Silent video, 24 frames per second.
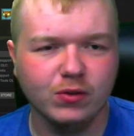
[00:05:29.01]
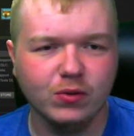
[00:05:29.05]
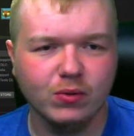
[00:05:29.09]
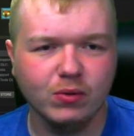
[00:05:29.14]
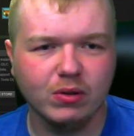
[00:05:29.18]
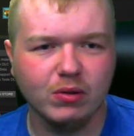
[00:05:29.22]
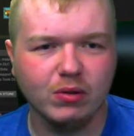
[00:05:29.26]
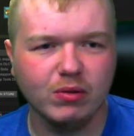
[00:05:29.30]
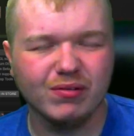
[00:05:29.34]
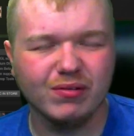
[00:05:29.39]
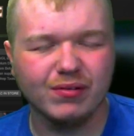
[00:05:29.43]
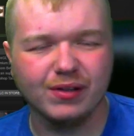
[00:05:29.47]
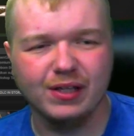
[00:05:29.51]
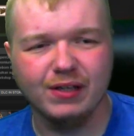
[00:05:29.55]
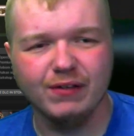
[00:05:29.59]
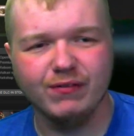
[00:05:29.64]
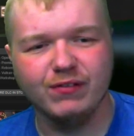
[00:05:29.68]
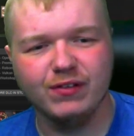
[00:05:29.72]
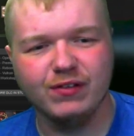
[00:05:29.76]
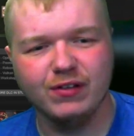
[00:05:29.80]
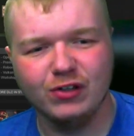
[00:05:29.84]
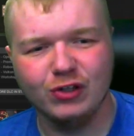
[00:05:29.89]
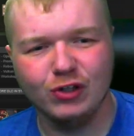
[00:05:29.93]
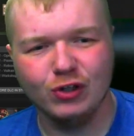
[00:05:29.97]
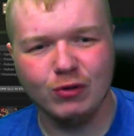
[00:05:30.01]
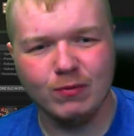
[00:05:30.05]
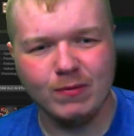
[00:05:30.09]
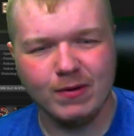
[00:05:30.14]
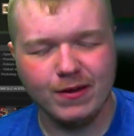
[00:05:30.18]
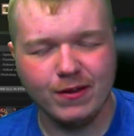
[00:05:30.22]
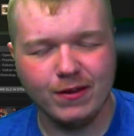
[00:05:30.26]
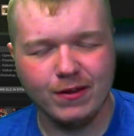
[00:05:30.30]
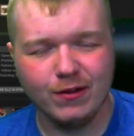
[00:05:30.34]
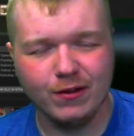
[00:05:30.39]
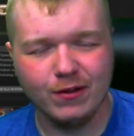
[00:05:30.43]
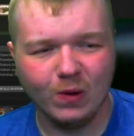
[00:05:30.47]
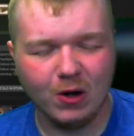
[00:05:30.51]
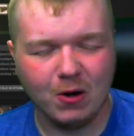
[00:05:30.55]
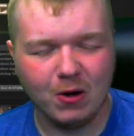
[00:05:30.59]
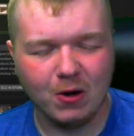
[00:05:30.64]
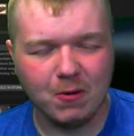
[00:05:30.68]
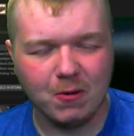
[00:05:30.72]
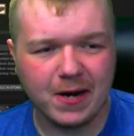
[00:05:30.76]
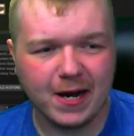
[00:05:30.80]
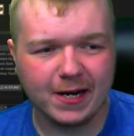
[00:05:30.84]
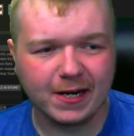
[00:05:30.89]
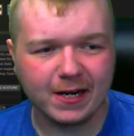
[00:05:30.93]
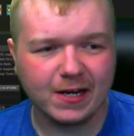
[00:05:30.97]
It was gifted to me there a while
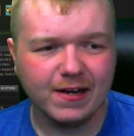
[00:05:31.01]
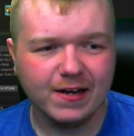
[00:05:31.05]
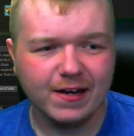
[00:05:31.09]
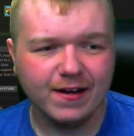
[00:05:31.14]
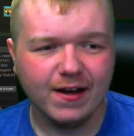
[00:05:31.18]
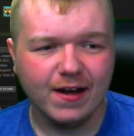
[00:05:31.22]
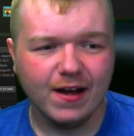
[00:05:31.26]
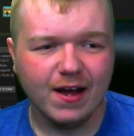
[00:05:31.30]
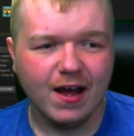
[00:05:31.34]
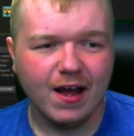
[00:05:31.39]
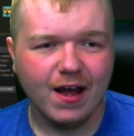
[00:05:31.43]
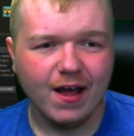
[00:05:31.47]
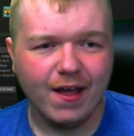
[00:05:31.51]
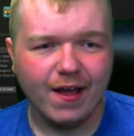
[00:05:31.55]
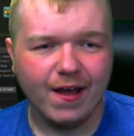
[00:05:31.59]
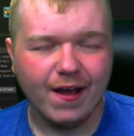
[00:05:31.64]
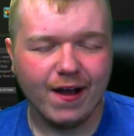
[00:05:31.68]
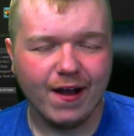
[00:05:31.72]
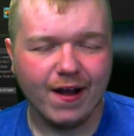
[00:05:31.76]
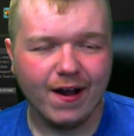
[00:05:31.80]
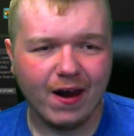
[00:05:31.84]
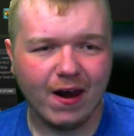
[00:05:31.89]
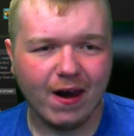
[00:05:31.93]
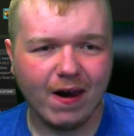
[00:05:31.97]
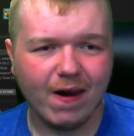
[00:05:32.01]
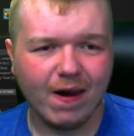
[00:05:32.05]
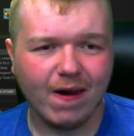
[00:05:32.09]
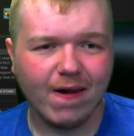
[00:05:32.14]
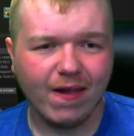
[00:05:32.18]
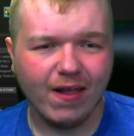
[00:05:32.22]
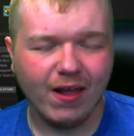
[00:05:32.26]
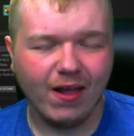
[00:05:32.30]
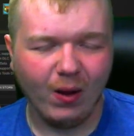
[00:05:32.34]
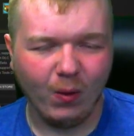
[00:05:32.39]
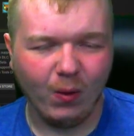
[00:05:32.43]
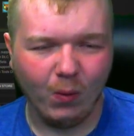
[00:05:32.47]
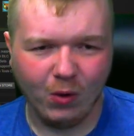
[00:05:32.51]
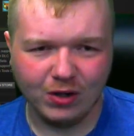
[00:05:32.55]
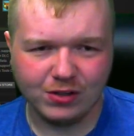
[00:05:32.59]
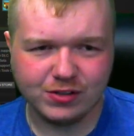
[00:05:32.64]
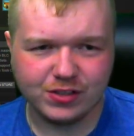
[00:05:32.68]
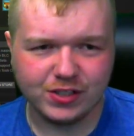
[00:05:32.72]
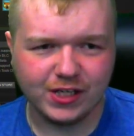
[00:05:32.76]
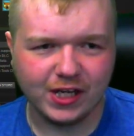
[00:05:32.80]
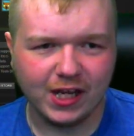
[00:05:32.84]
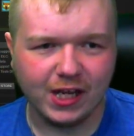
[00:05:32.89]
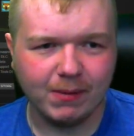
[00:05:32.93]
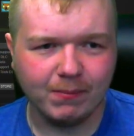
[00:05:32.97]
back. I watched
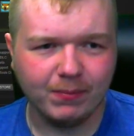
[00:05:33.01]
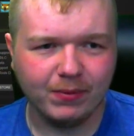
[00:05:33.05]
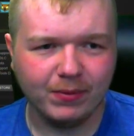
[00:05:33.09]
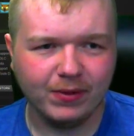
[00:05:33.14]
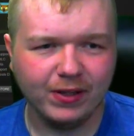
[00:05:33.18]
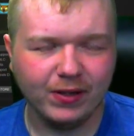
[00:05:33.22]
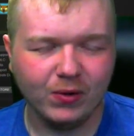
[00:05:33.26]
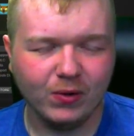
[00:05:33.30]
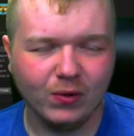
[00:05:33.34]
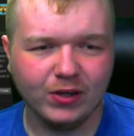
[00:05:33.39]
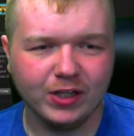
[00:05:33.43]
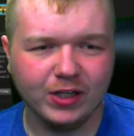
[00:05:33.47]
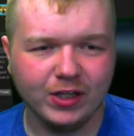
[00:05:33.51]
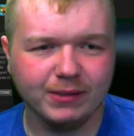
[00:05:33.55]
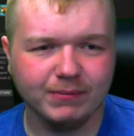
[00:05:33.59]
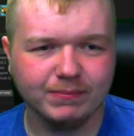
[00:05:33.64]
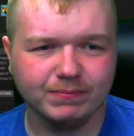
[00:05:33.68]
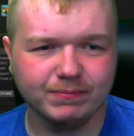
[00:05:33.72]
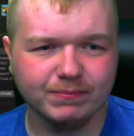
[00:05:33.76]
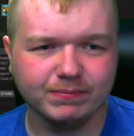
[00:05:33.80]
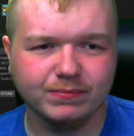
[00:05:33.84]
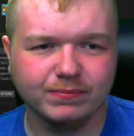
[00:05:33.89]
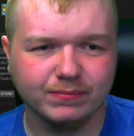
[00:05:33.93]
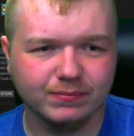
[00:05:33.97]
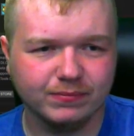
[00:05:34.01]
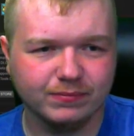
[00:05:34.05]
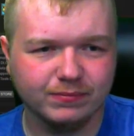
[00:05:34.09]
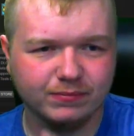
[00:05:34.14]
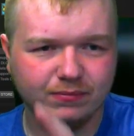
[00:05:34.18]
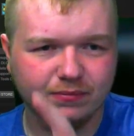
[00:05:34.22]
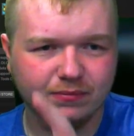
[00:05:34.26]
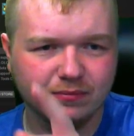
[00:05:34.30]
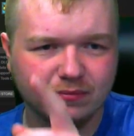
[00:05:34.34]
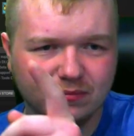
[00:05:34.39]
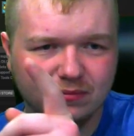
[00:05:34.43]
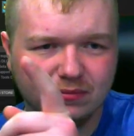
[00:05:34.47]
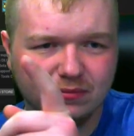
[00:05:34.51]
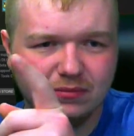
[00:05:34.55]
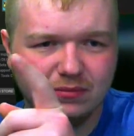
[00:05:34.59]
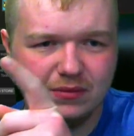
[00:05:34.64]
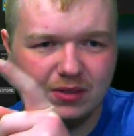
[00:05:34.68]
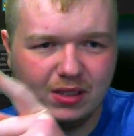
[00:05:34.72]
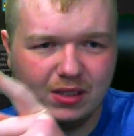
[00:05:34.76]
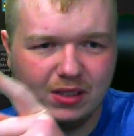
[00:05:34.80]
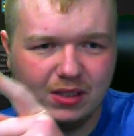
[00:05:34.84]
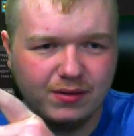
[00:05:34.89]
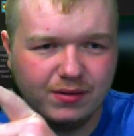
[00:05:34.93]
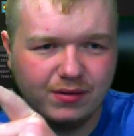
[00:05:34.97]
gameplay on it.
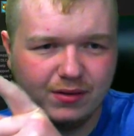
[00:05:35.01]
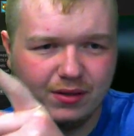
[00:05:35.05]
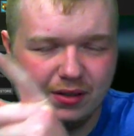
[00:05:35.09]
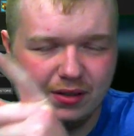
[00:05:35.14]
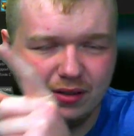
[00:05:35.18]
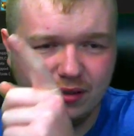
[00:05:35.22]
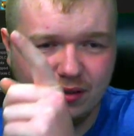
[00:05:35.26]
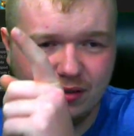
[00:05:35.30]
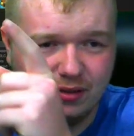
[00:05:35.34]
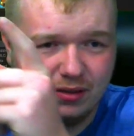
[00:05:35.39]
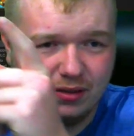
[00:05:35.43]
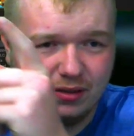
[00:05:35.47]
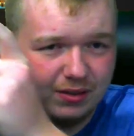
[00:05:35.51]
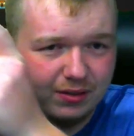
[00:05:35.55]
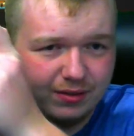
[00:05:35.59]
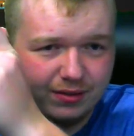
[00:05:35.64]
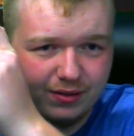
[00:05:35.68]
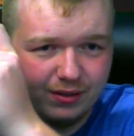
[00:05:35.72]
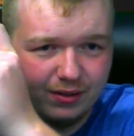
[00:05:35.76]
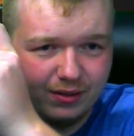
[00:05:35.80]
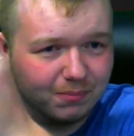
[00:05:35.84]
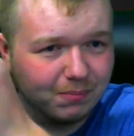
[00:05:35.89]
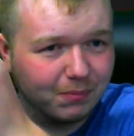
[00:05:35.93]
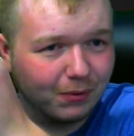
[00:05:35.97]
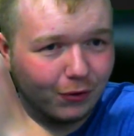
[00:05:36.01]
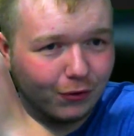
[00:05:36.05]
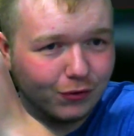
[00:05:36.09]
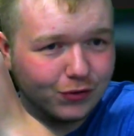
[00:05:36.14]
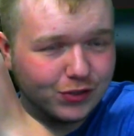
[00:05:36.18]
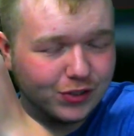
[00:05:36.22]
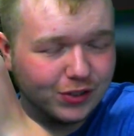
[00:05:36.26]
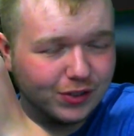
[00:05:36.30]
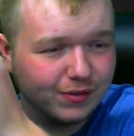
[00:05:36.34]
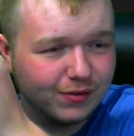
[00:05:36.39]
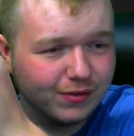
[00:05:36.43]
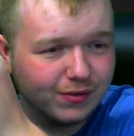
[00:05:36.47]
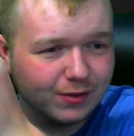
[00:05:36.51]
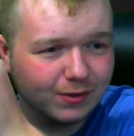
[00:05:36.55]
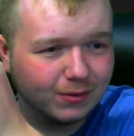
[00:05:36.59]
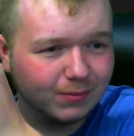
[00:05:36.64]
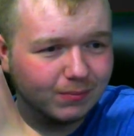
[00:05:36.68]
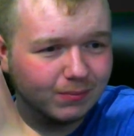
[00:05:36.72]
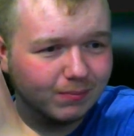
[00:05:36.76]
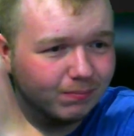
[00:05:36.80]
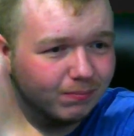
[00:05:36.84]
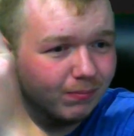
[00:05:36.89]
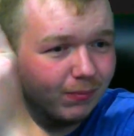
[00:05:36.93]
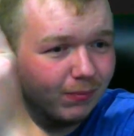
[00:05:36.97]
It said it says purchased,
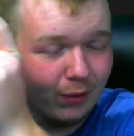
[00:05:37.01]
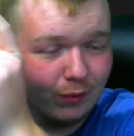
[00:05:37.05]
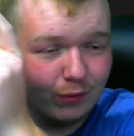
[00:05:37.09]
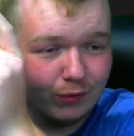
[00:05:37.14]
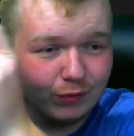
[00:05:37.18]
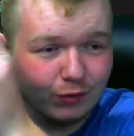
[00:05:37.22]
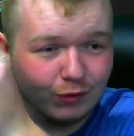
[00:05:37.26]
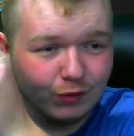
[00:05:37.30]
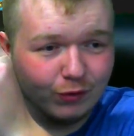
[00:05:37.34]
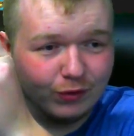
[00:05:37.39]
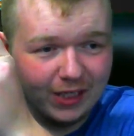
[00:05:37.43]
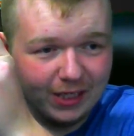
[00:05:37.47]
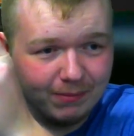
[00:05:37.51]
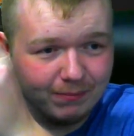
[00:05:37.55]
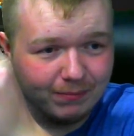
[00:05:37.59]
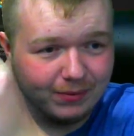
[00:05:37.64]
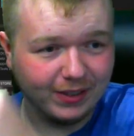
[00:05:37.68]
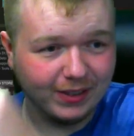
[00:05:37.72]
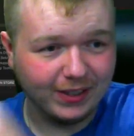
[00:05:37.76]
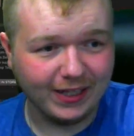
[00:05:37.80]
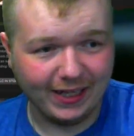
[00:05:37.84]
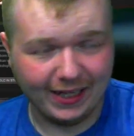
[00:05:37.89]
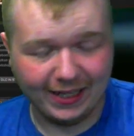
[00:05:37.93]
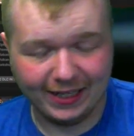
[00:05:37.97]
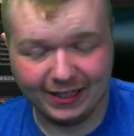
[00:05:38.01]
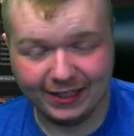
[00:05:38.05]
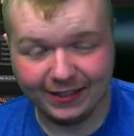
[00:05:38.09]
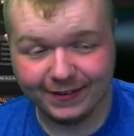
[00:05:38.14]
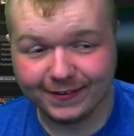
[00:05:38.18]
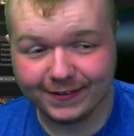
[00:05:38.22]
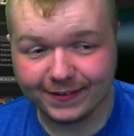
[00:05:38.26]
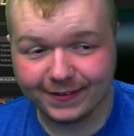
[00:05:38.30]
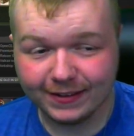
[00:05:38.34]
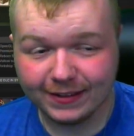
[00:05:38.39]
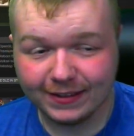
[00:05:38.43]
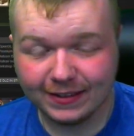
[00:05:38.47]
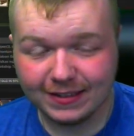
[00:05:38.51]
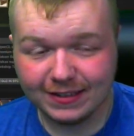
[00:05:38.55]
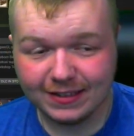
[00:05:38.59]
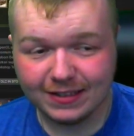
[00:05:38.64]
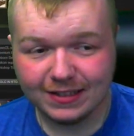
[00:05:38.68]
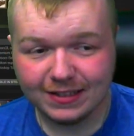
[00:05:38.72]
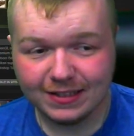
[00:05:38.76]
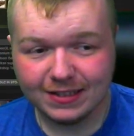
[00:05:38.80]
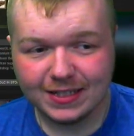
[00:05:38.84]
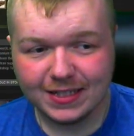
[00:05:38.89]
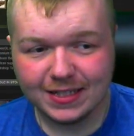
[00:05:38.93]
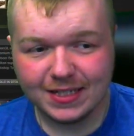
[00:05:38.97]
but there's no gameplay in it.
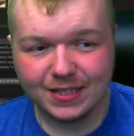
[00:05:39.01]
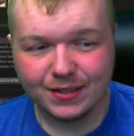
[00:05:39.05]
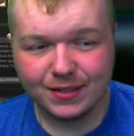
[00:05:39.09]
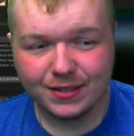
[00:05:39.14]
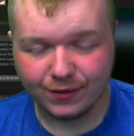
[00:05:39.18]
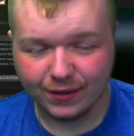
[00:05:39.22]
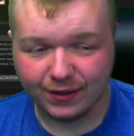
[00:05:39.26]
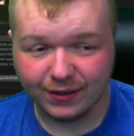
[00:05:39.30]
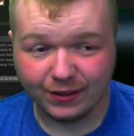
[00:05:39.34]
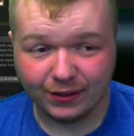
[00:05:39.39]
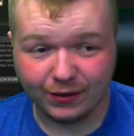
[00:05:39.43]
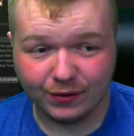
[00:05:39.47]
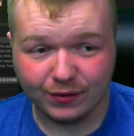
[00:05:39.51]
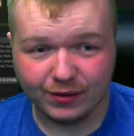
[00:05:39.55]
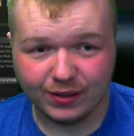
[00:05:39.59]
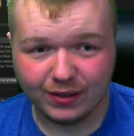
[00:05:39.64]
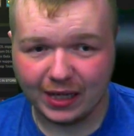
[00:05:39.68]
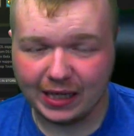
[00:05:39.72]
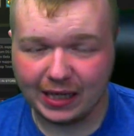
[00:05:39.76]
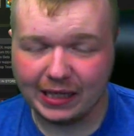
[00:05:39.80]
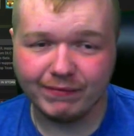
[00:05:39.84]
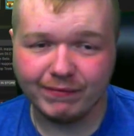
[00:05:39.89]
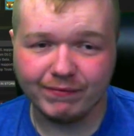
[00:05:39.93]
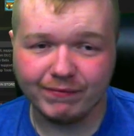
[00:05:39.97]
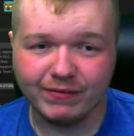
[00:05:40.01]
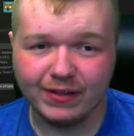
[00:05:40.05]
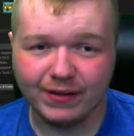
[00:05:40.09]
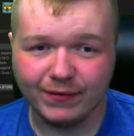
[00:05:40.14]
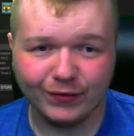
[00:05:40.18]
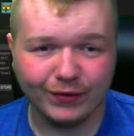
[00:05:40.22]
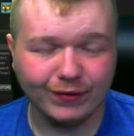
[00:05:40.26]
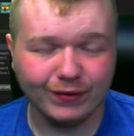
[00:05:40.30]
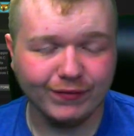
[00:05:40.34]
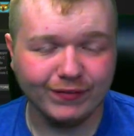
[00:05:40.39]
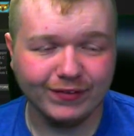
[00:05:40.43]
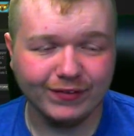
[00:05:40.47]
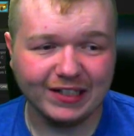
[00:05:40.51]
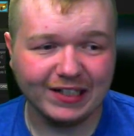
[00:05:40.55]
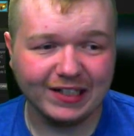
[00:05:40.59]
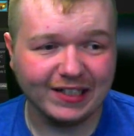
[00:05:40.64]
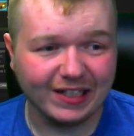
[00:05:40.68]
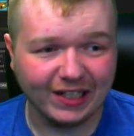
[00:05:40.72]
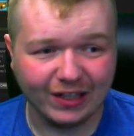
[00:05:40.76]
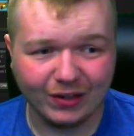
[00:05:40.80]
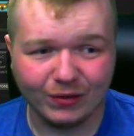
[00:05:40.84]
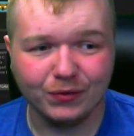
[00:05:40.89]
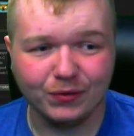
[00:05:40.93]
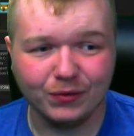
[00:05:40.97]
So that tells you I have never even
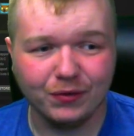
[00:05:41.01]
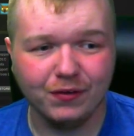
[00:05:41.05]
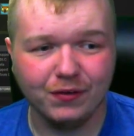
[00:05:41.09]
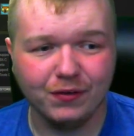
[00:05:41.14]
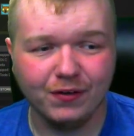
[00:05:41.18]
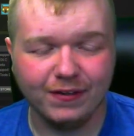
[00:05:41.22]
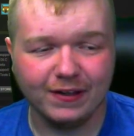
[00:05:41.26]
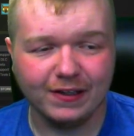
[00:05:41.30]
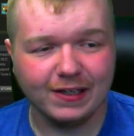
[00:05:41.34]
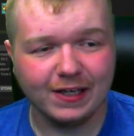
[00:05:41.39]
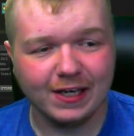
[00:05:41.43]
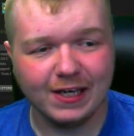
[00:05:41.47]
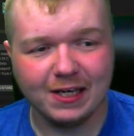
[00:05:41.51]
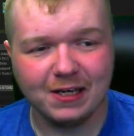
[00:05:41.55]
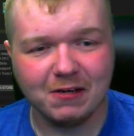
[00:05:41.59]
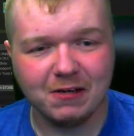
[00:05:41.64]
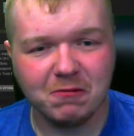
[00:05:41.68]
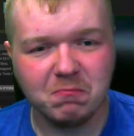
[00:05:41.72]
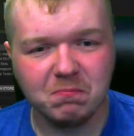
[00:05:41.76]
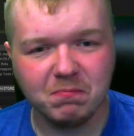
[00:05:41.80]
downloaded the game.